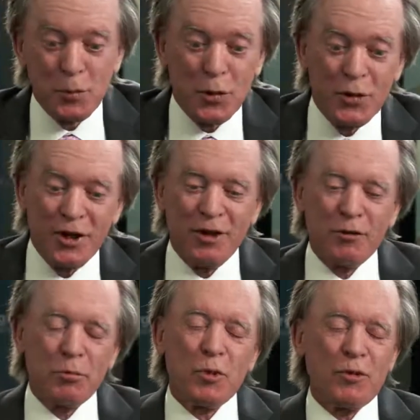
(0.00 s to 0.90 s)
burden of
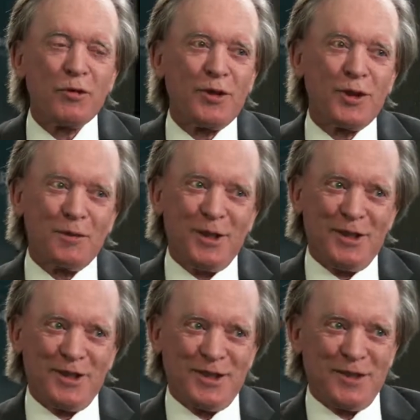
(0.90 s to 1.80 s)
a portfolio
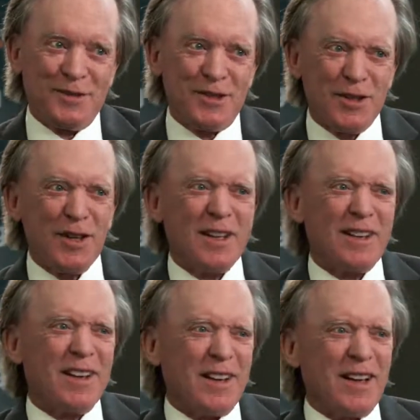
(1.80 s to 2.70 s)
manager. So I
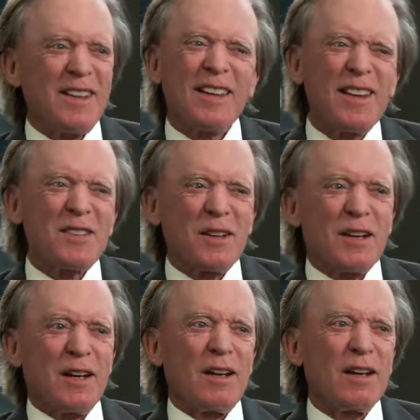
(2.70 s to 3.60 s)
think that's
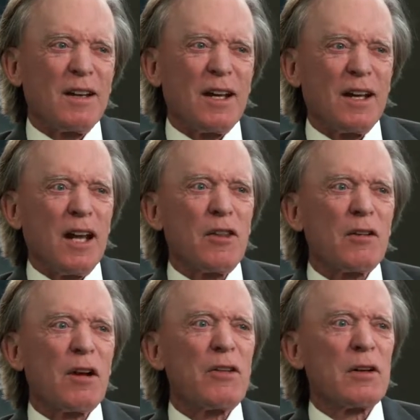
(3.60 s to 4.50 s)
okay. And
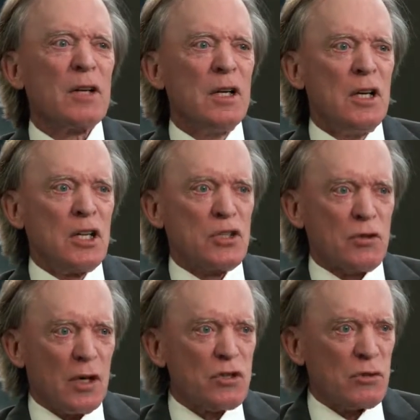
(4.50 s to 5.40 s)
there are other
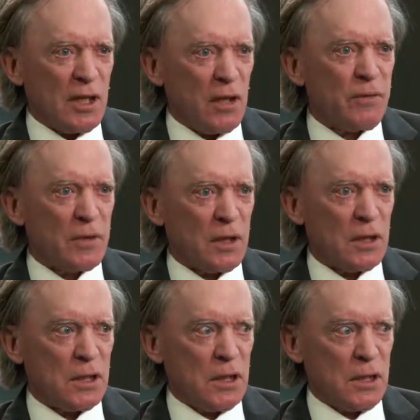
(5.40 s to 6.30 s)
structural
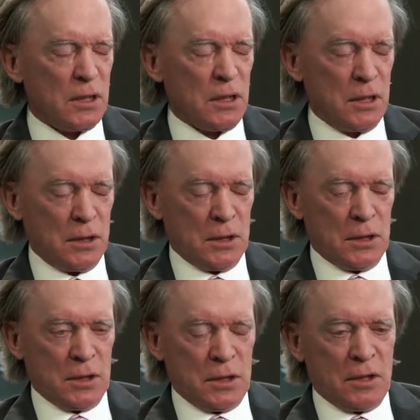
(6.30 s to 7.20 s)
alpha
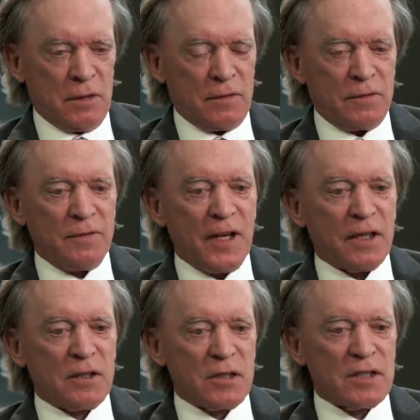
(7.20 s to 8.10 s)

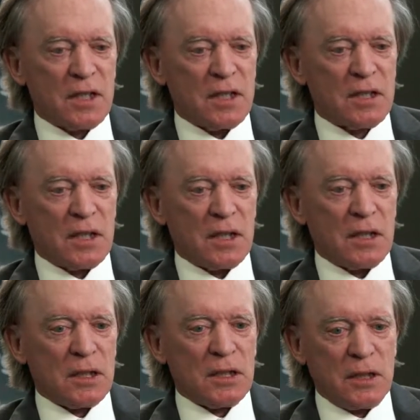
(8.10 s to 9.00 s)
factors that
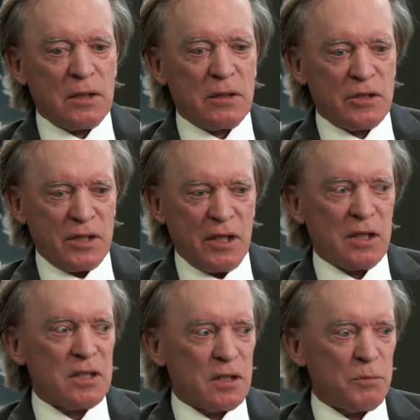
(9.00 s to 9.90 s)
here at
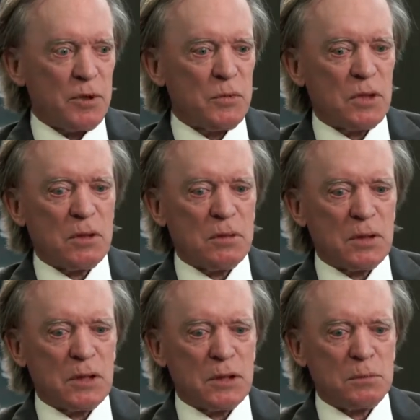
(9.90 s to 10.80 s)
Janus and at
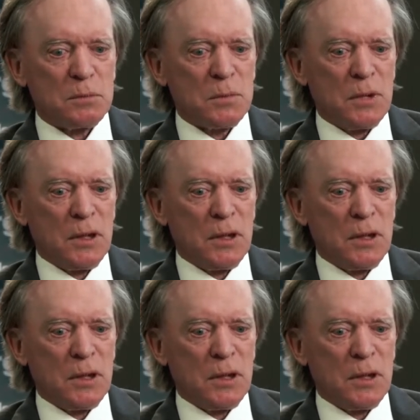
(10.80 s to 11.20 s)
PIMCO,